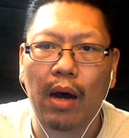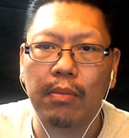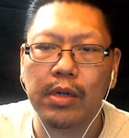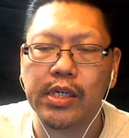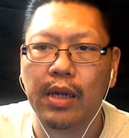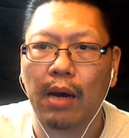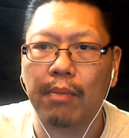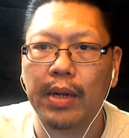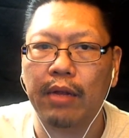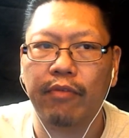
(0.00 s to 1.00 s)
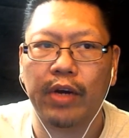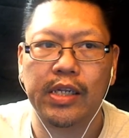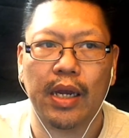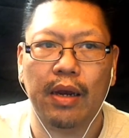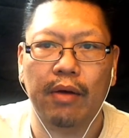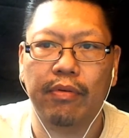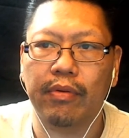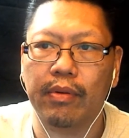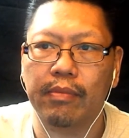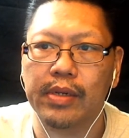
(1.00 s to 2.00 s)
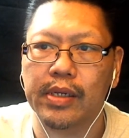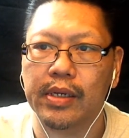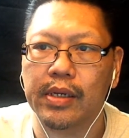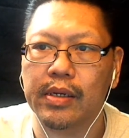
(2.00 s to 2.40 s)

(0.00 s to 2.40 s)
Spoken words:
how many invites I have. Let me see.